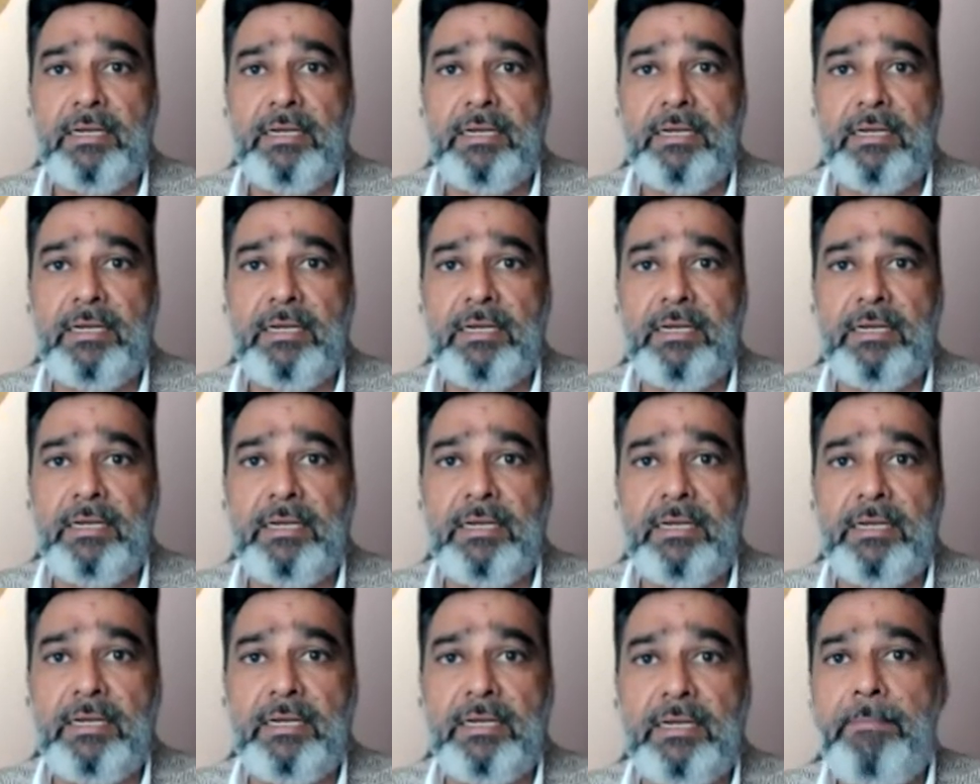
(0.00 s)

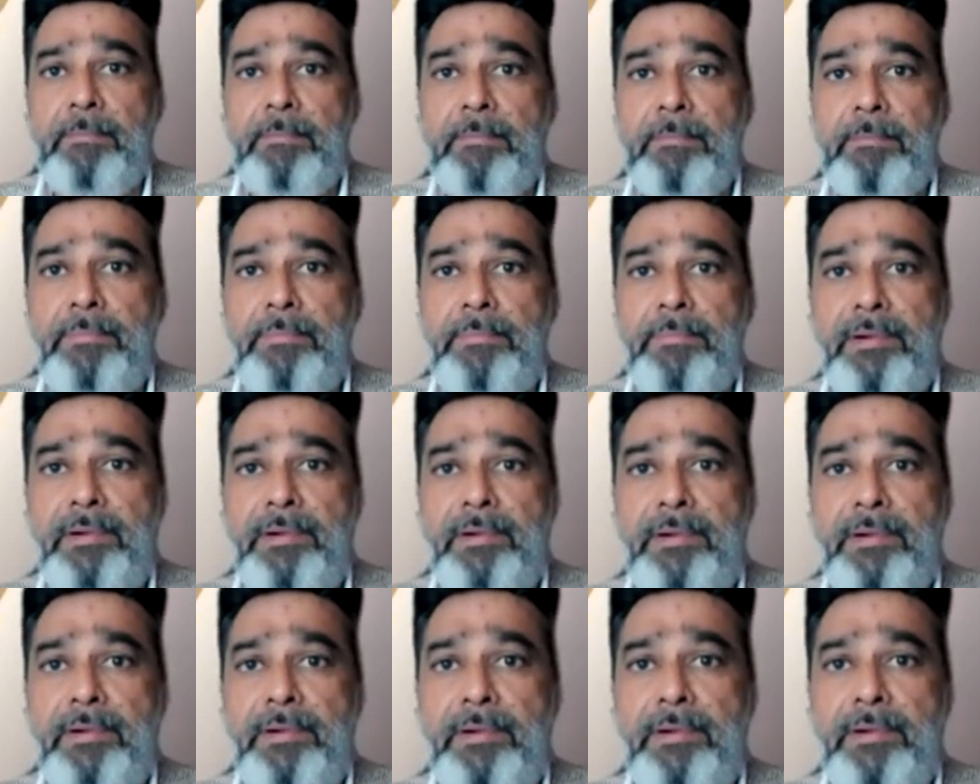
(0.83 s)
Different
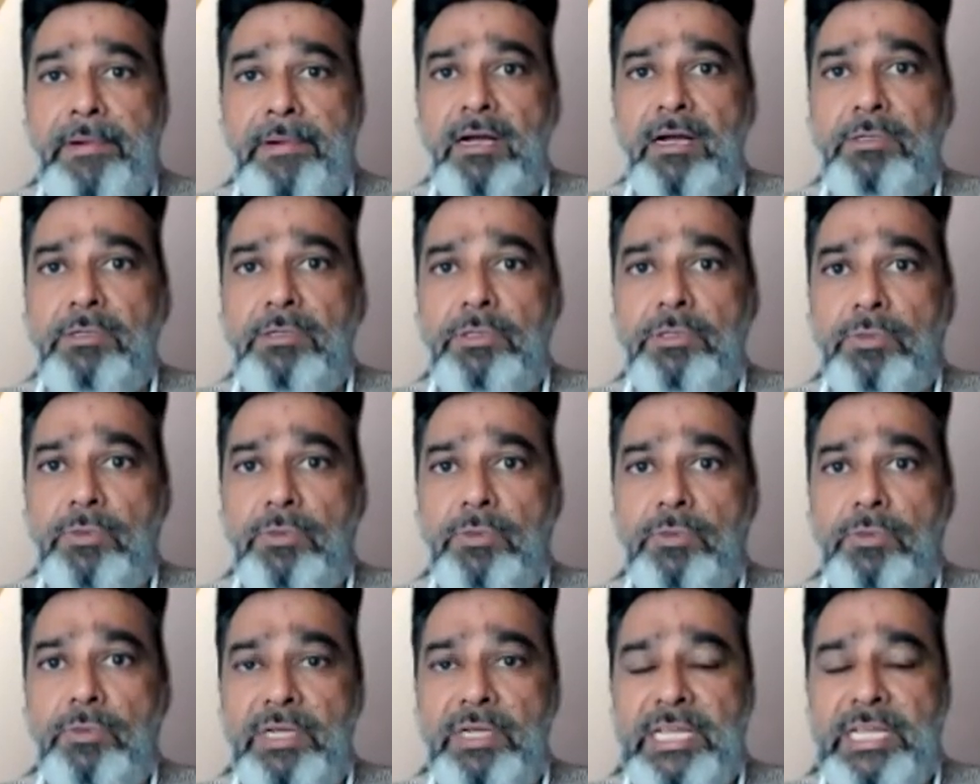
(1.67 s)
fabrics in West
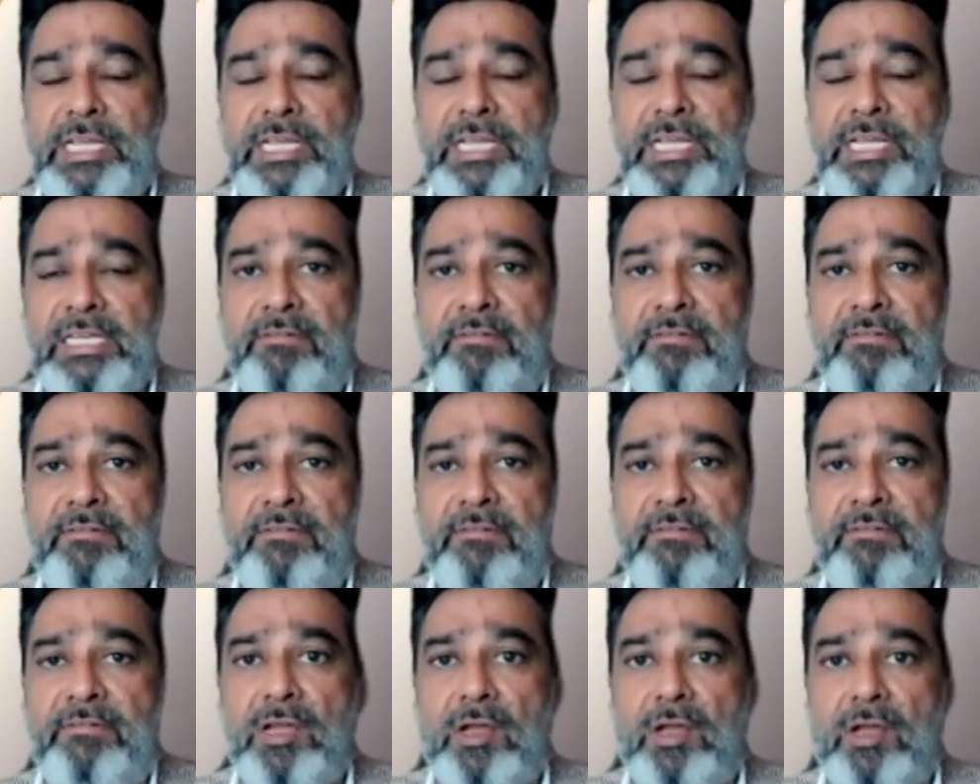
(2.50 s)
Africa to
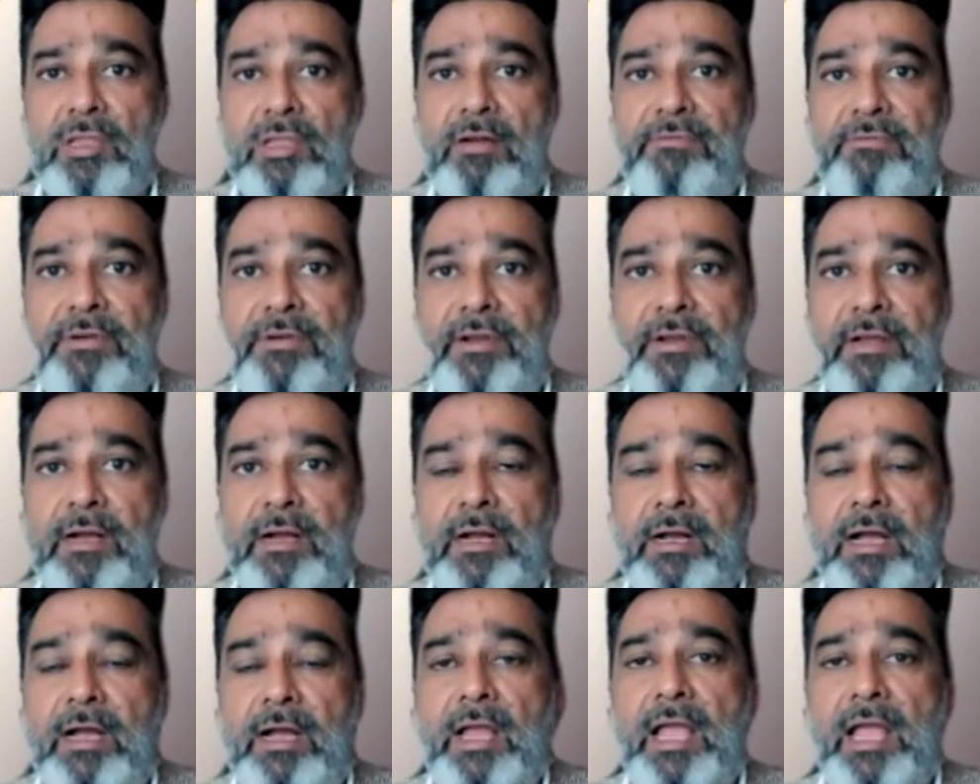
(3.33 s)
East Africa
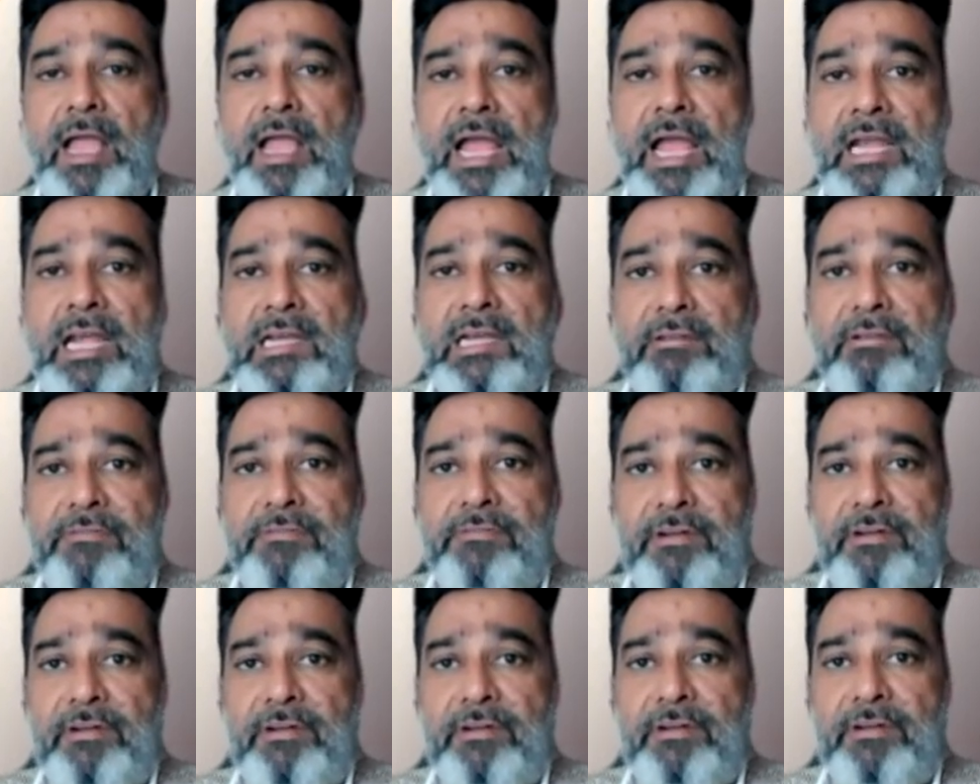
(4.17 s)
to South
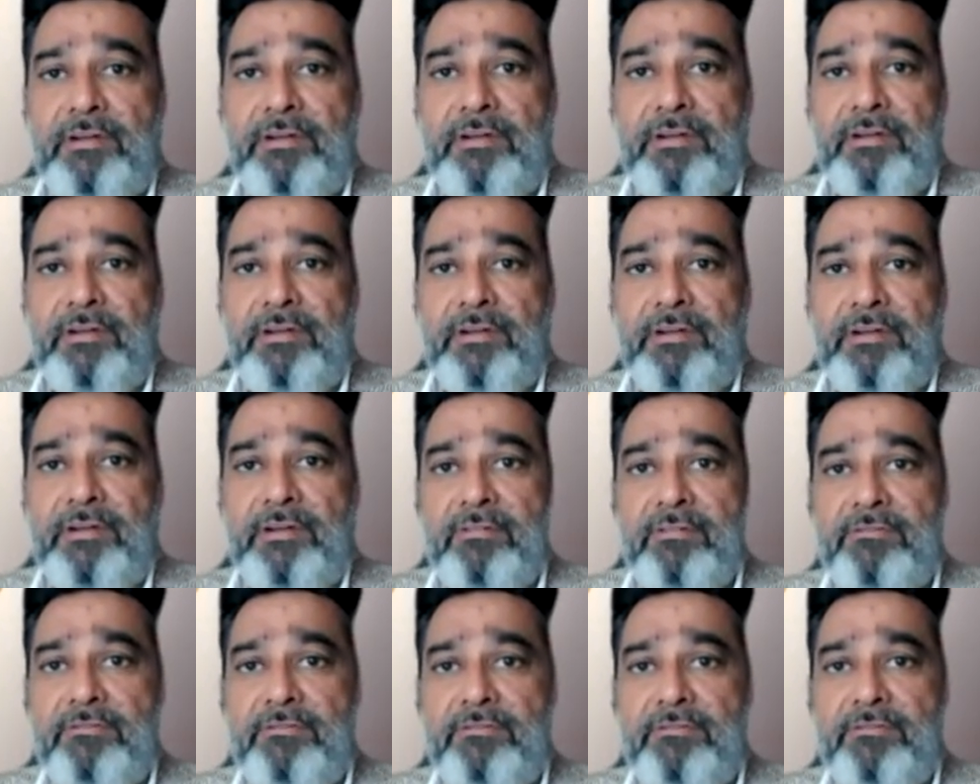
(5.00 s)
Africa, and
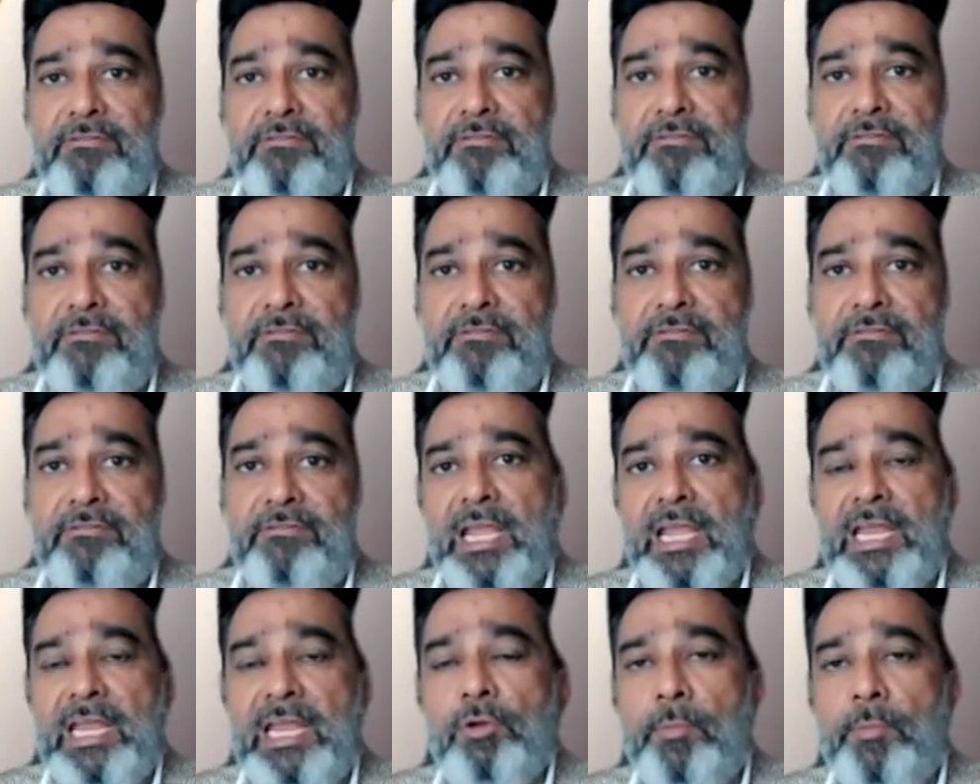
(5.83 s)
different fabrics
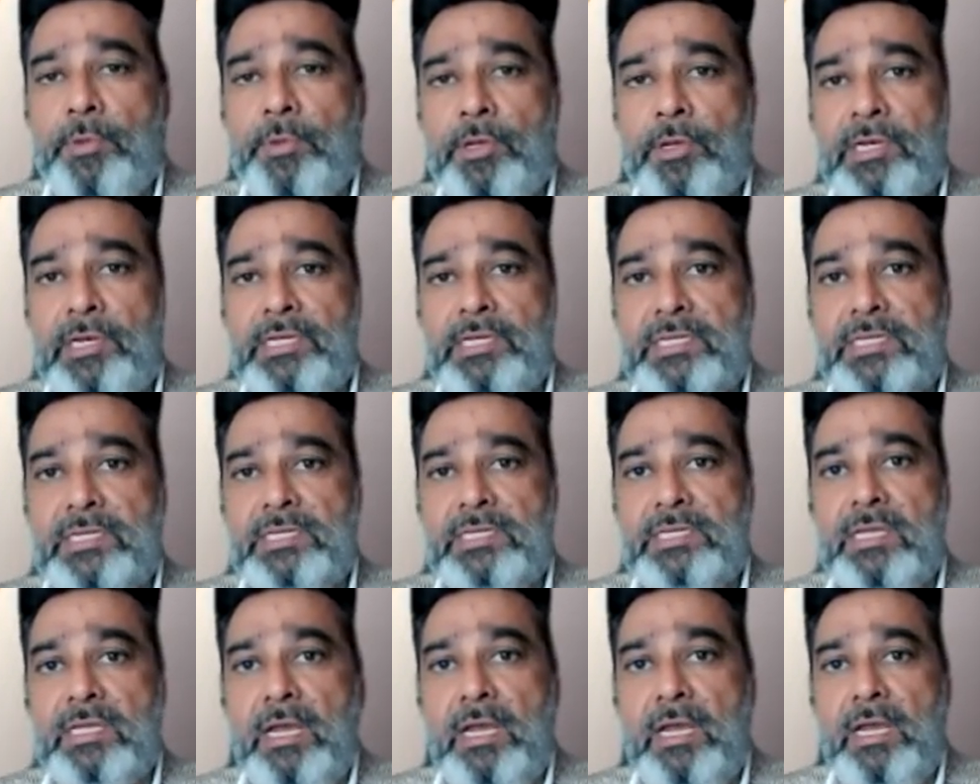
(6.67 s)
of coverage
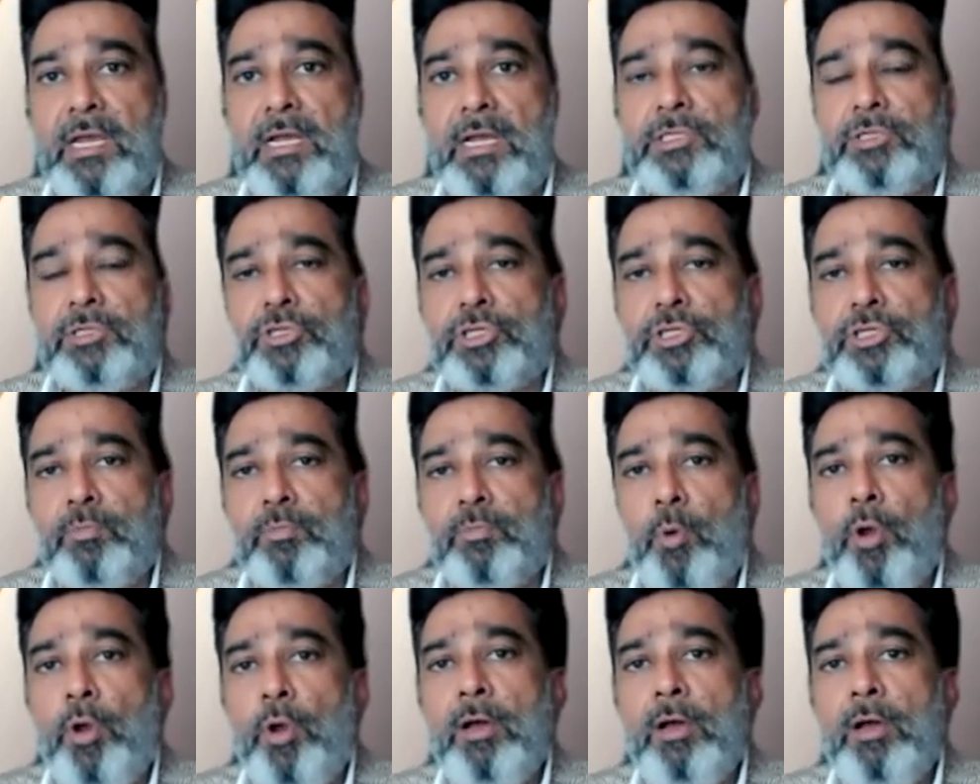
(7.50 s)
in
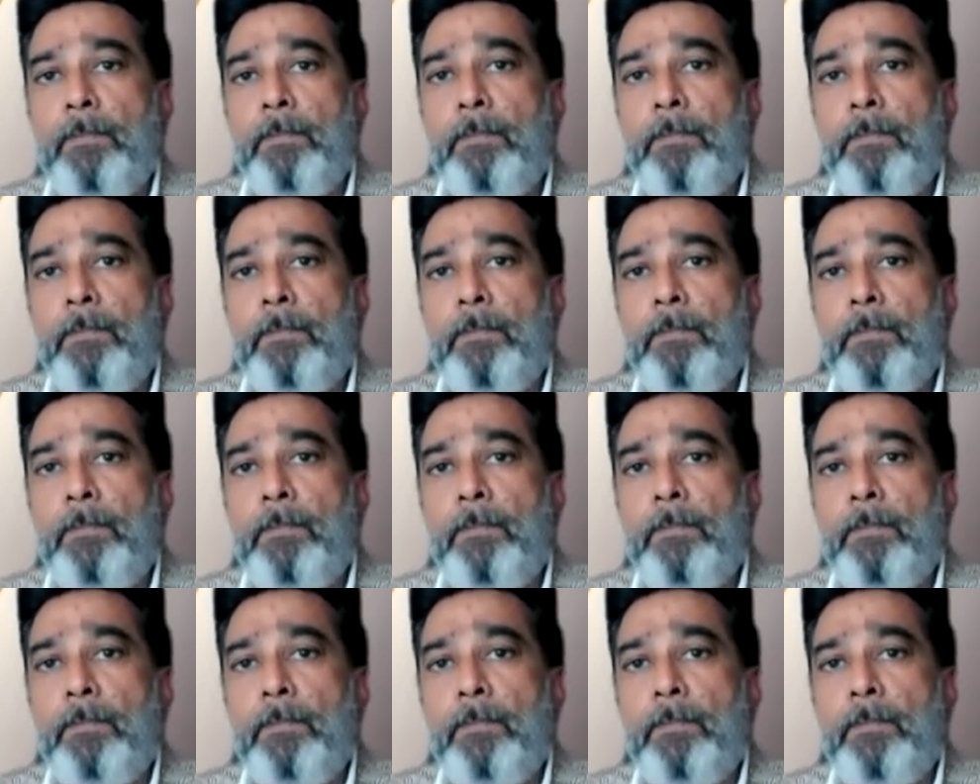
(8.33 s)
communities.